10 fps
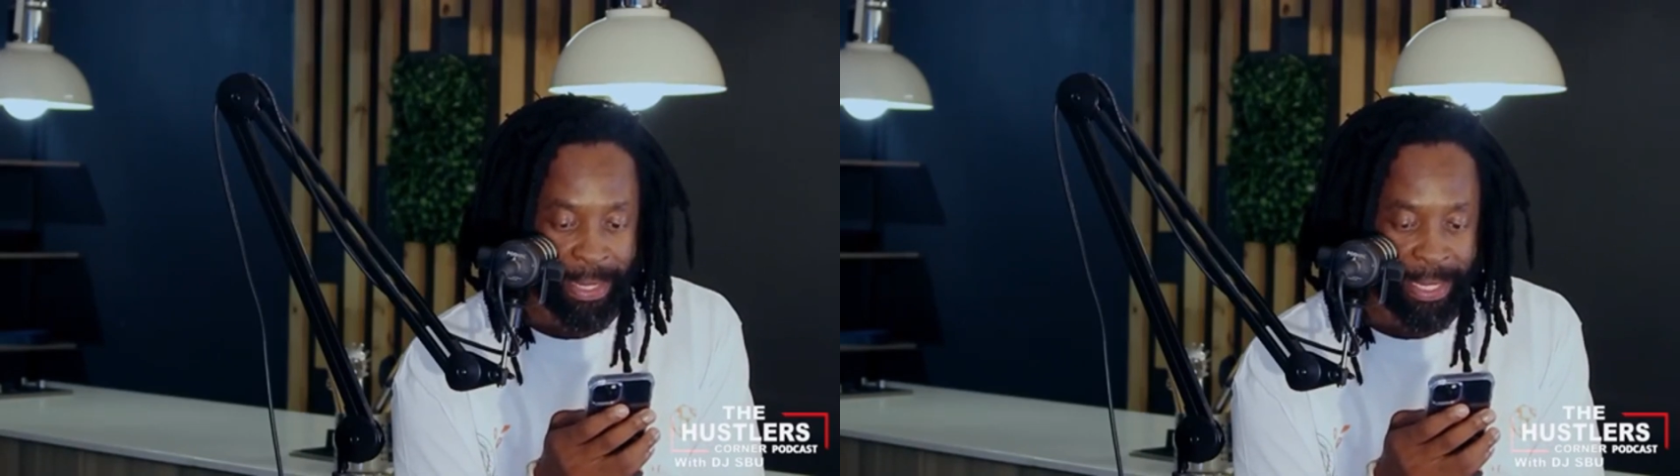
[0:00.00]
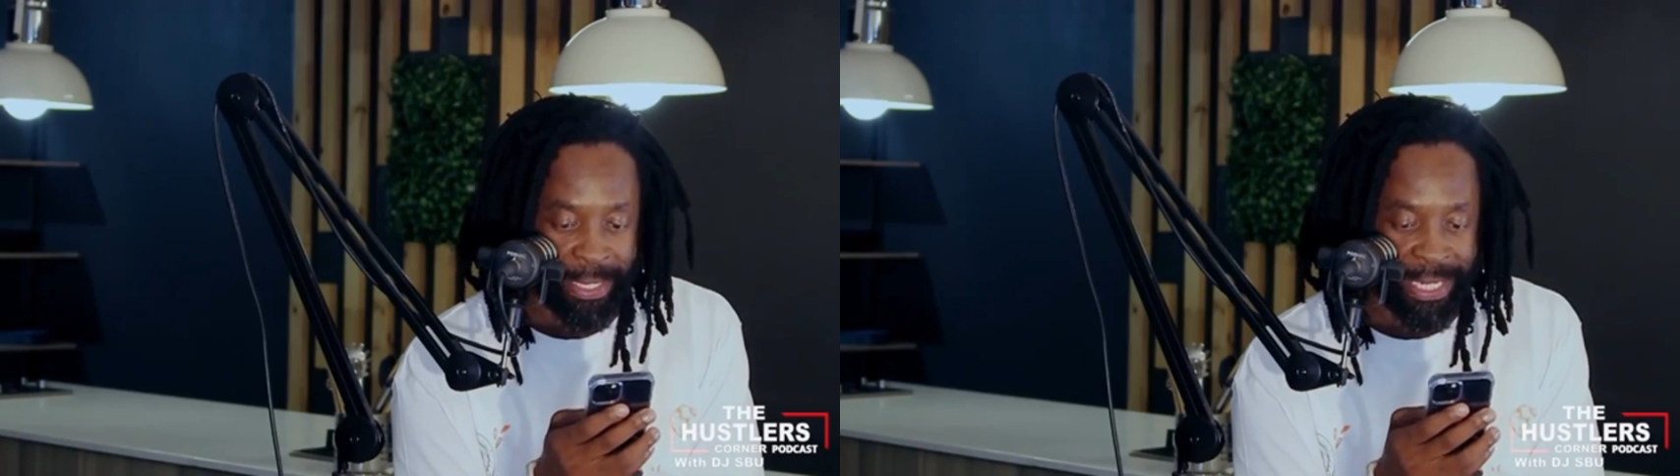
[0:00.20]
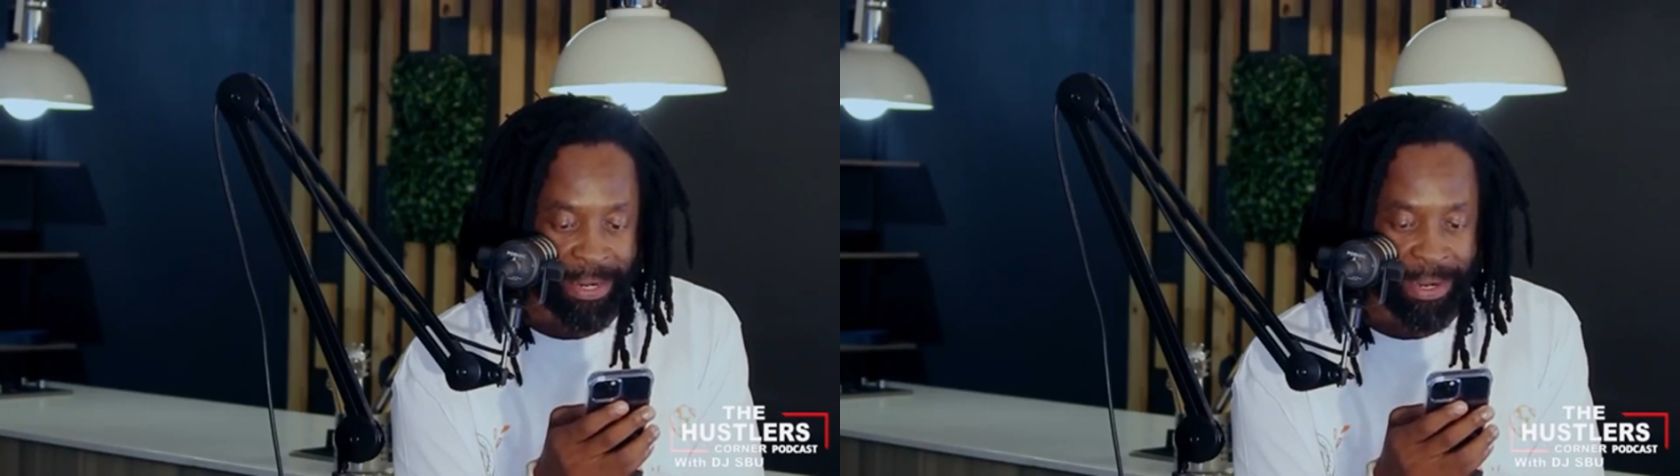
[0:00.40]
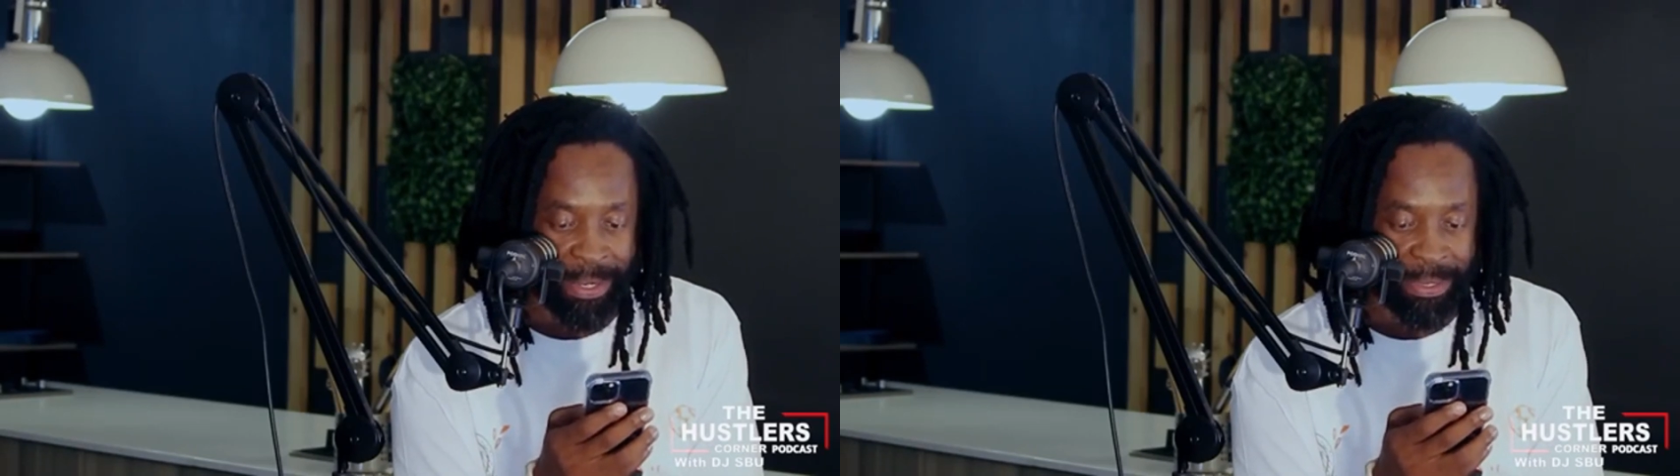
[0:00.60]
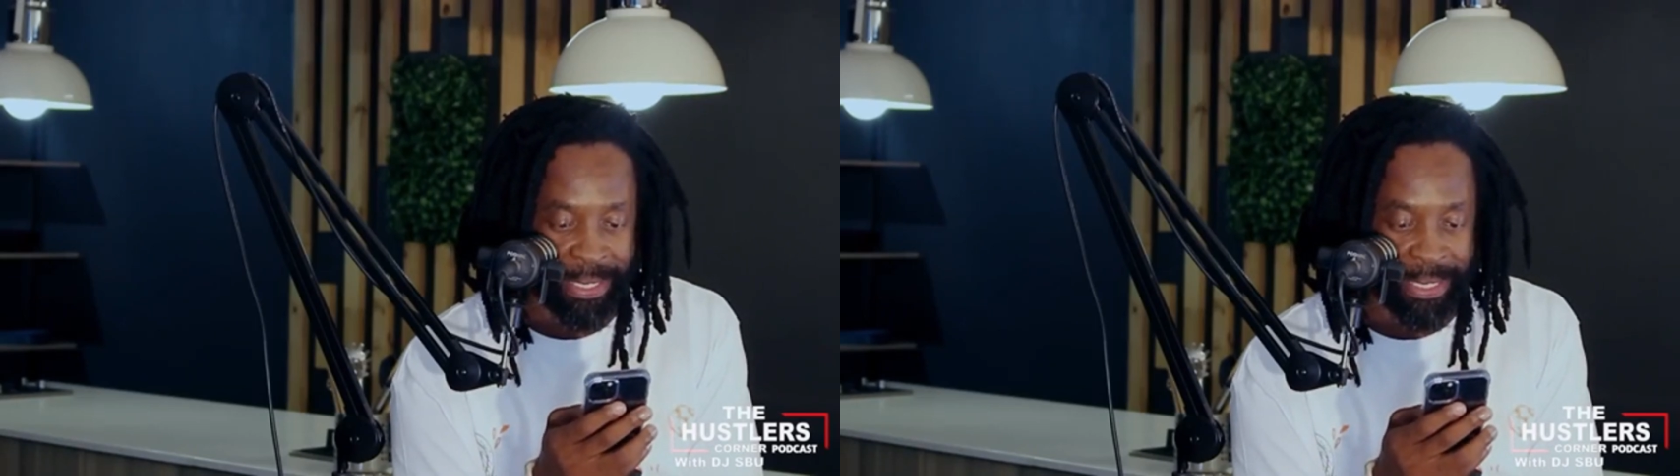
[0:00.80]
And then
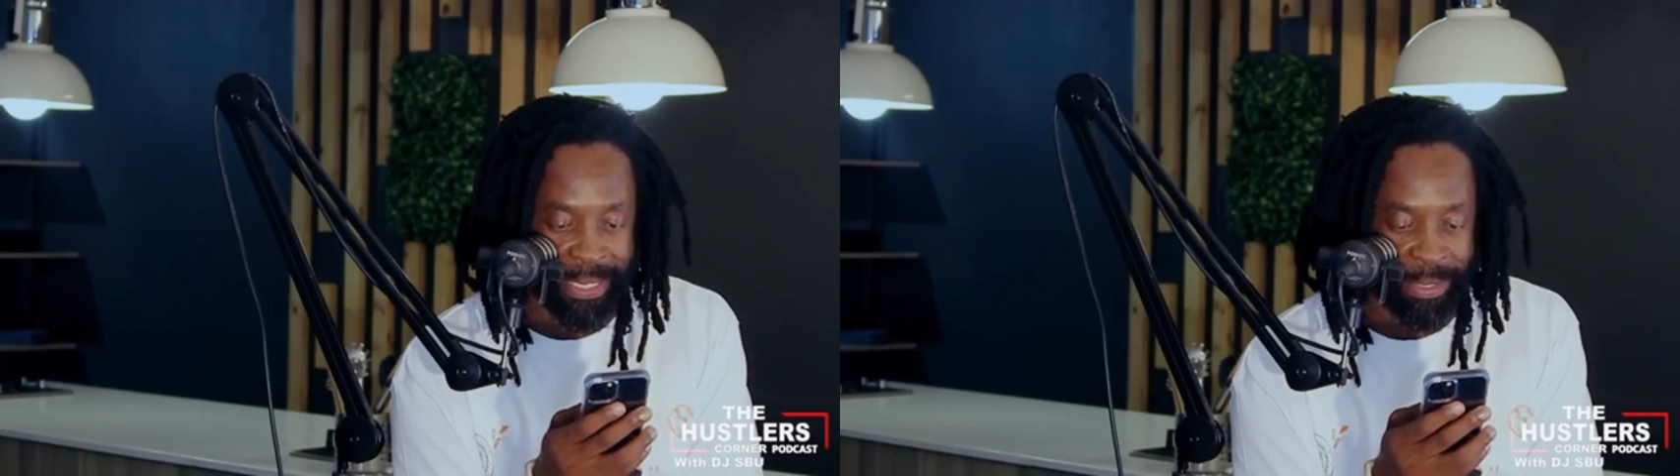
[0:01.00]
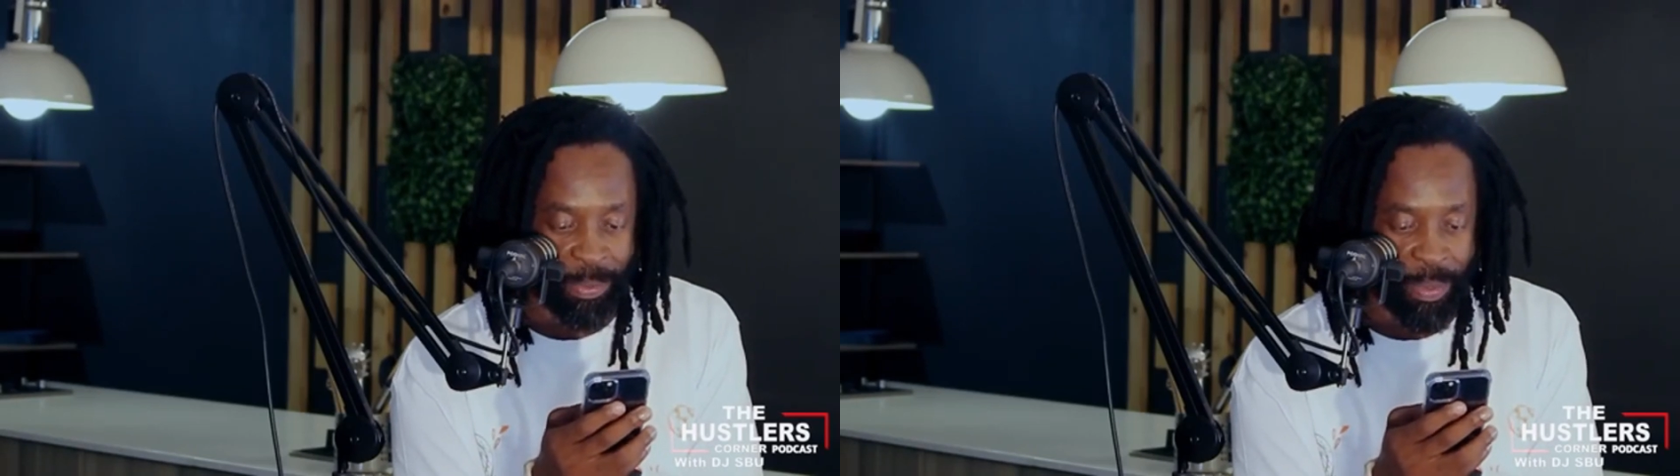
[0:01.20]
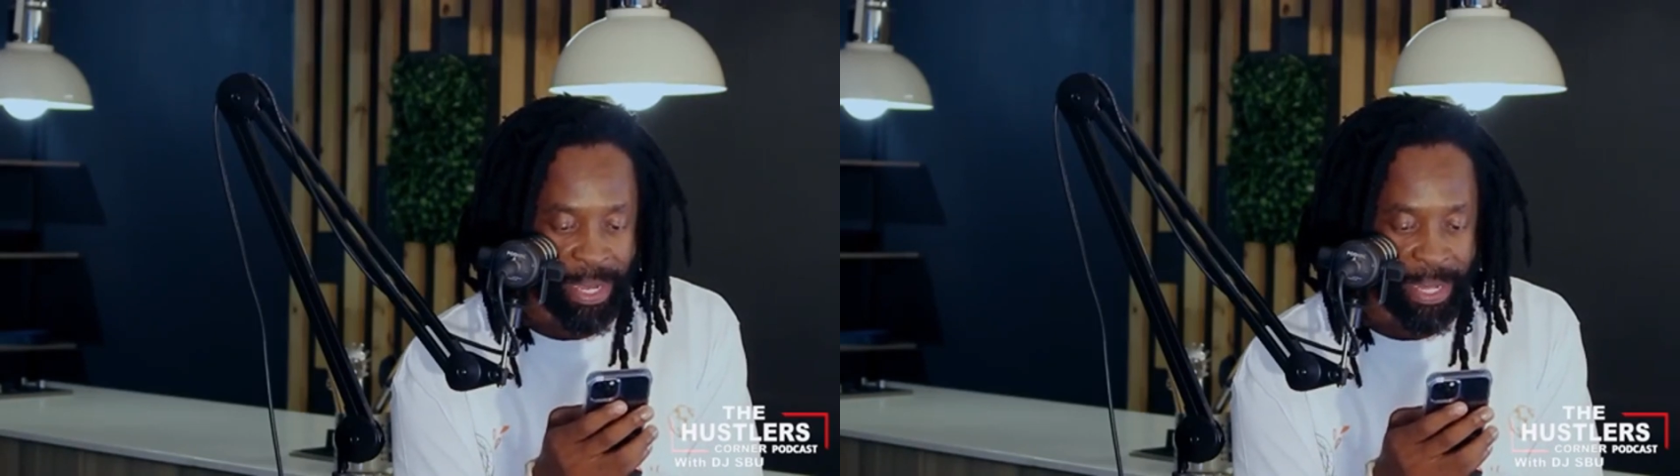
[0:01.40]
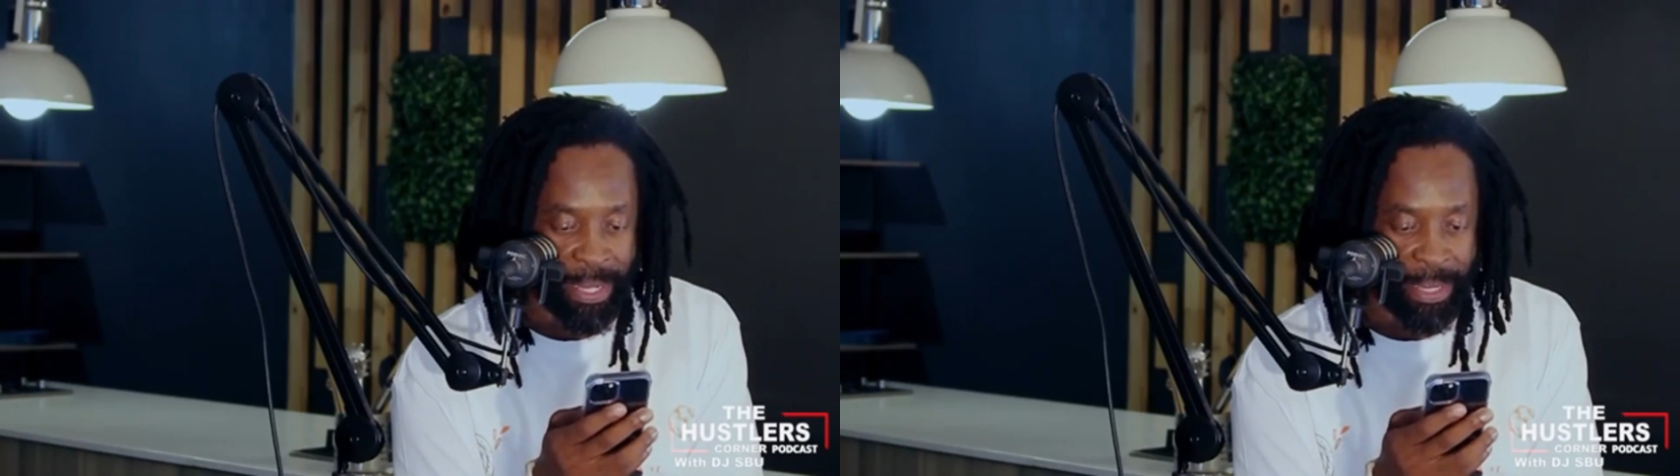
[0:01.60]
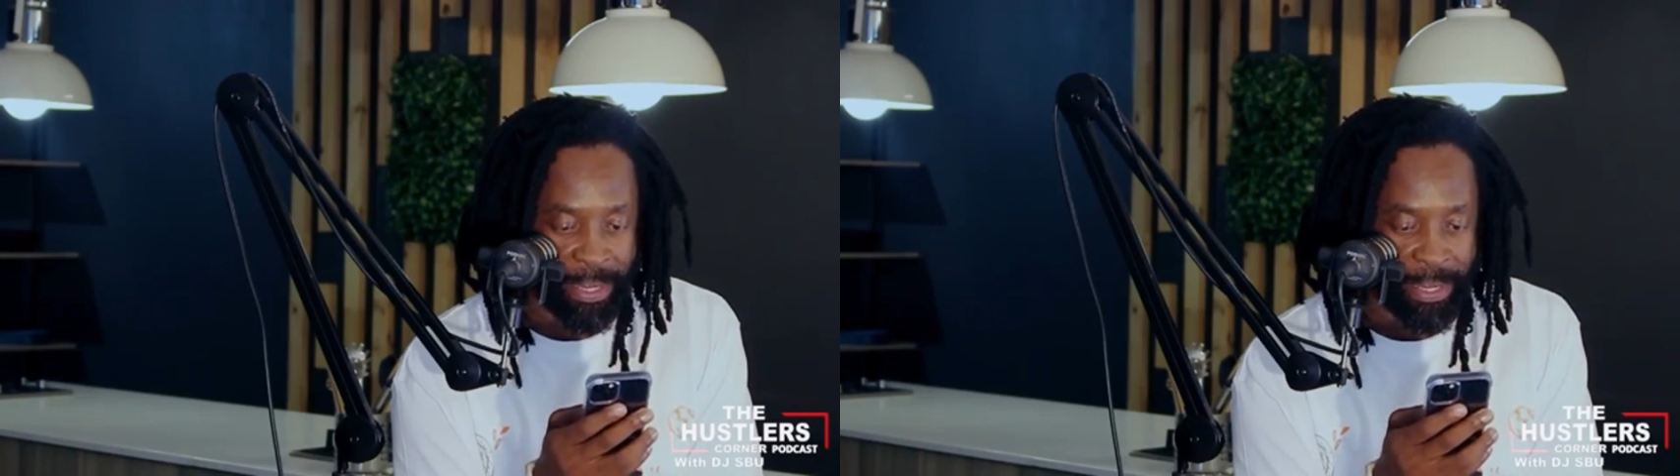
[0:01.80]
townhouses as
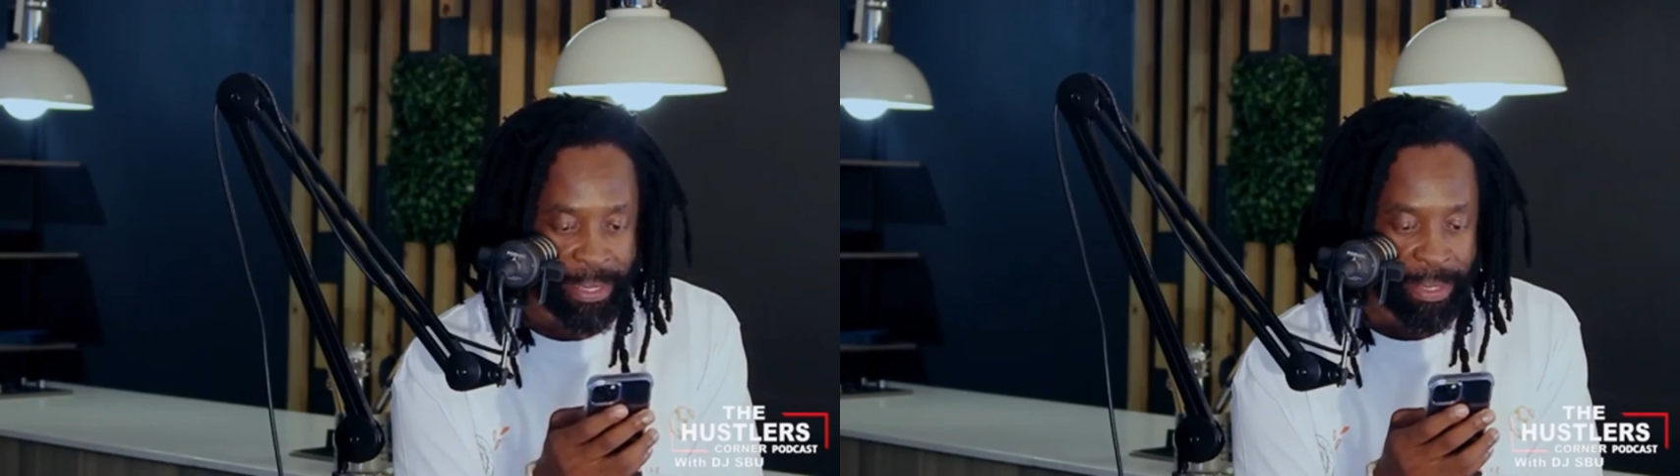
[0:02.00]
well.